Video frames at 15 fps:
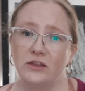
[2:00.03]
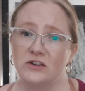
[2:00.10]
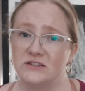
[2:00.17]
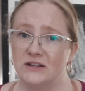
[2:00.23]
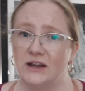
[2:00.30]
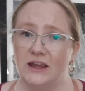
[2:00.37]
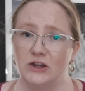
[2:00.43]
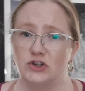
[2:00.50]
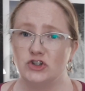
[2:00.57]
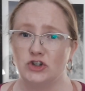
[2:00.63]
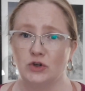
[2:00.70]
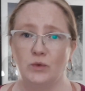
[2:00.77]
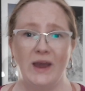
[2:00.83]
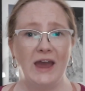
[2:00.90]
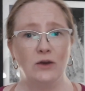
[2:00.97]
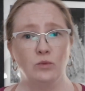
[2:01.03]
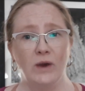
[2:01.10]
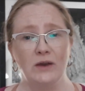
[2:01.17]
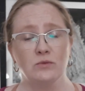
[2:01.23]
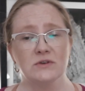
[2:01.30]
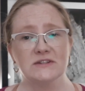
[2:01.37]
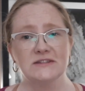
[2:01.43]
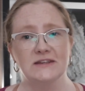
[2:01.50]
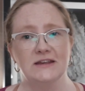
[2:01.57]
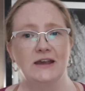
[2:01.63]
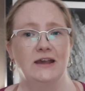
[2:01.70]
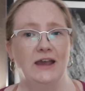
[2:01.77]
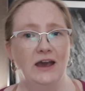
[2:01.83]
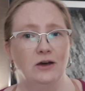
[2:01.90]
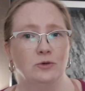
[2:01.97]
there's an issue and when we're
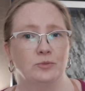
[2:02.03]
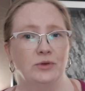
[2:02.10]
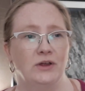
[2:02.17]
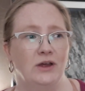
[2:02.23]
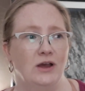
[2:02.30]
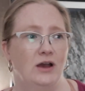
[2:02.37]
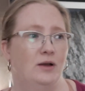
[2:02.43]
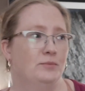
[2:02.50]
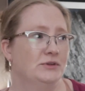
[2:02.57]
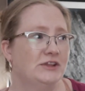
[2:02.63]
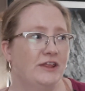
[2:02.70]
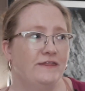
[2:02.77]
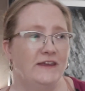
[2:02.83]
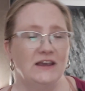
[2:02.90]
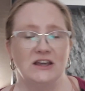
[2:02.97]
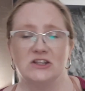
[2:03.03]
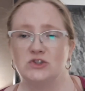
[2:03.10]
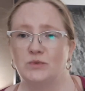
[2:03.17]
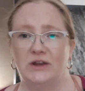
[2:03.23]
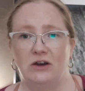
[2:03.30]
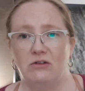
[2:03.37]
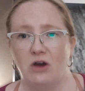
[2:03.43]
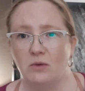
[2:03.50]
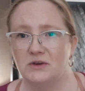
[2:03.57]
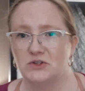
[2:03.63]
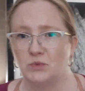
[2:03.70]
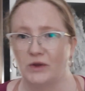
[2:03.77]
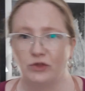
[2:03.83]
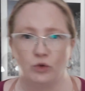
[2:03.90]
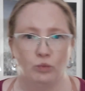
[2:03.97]
seeking help. But the thing is, we don't always
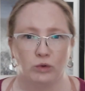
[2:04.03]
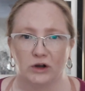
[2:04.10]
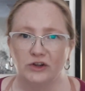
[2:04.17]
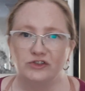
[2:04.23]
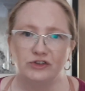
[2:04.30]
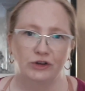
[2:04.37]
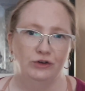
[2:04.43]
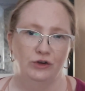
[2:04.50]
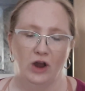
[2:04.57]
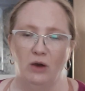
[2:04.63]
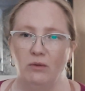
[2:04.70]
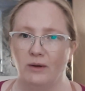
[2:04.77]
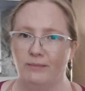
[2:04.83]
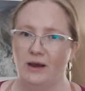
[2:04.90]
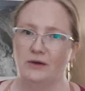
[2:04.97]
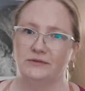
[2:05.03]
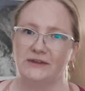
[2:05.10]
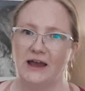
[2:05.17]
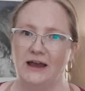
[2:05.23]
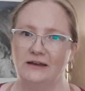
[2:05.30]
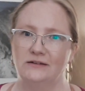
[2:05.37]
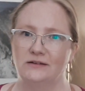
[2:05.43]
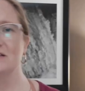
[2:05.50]
want the world to know about that.